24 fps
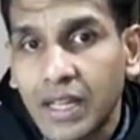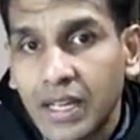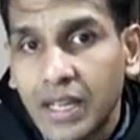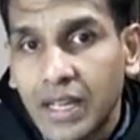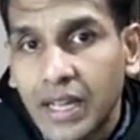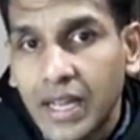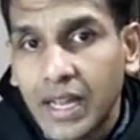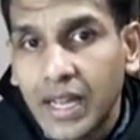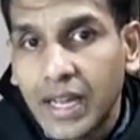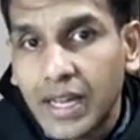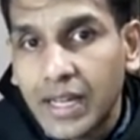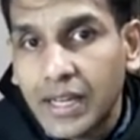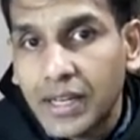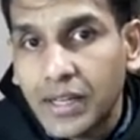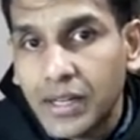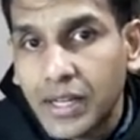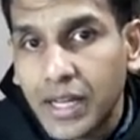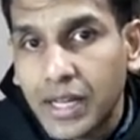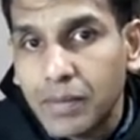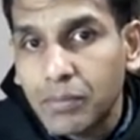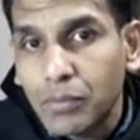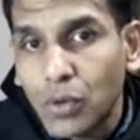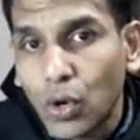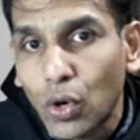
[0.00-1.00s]
and
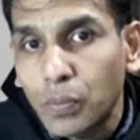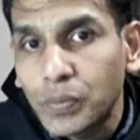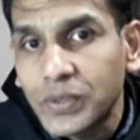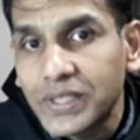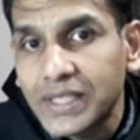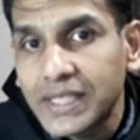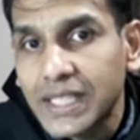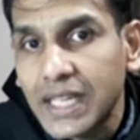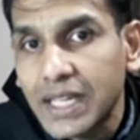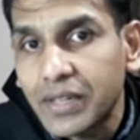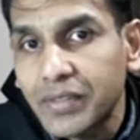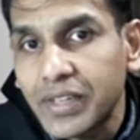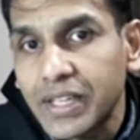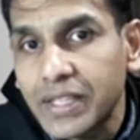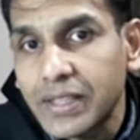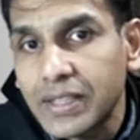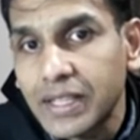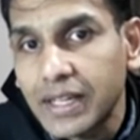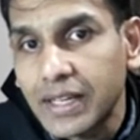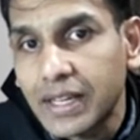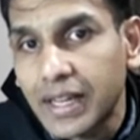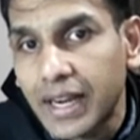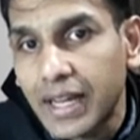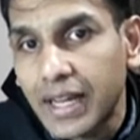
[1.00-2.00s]
I'm observing the
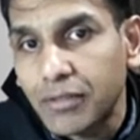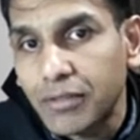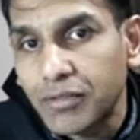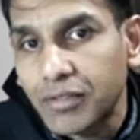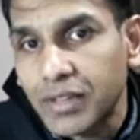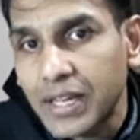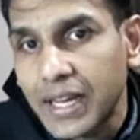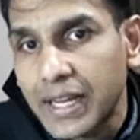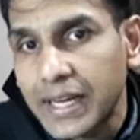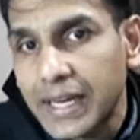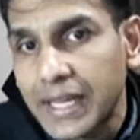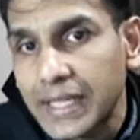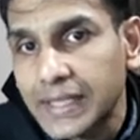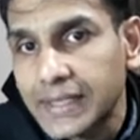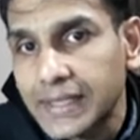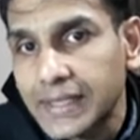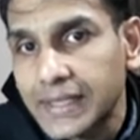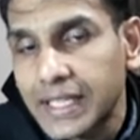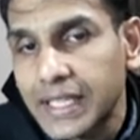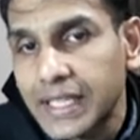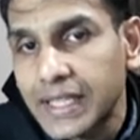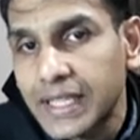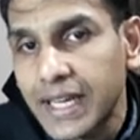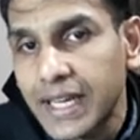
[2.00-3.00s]
graph and I
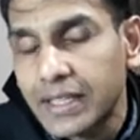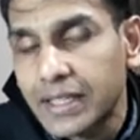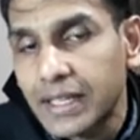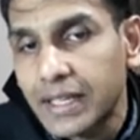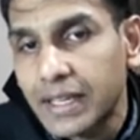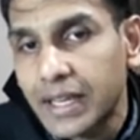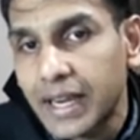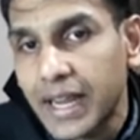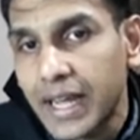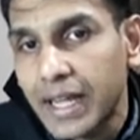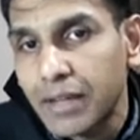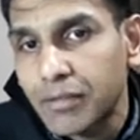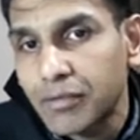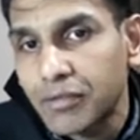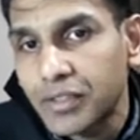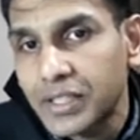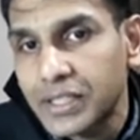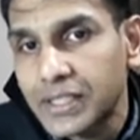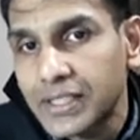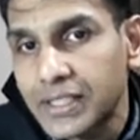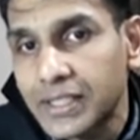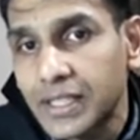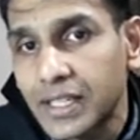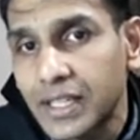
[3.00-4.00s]
see that the graph
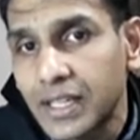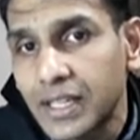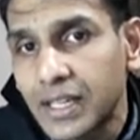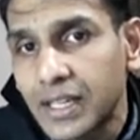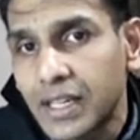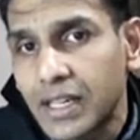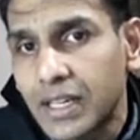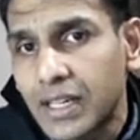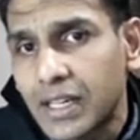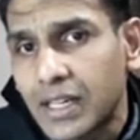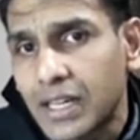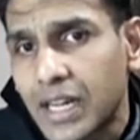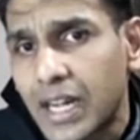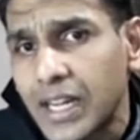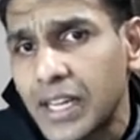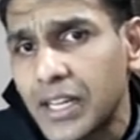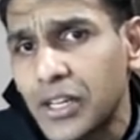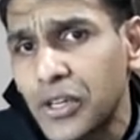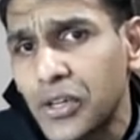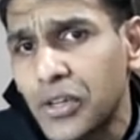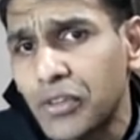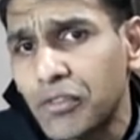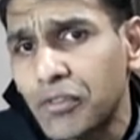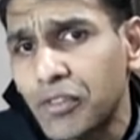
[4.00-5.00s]
is
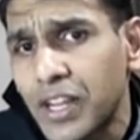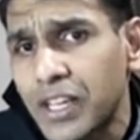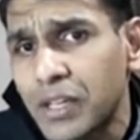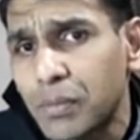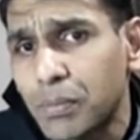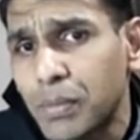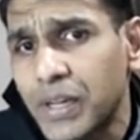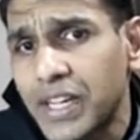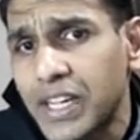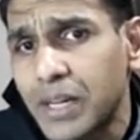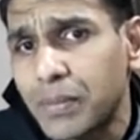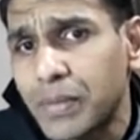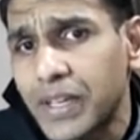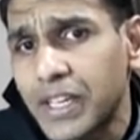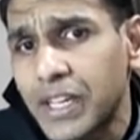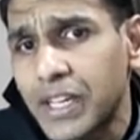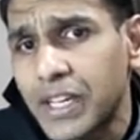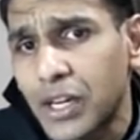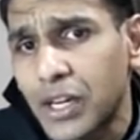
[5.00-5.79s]
kind of like becoming a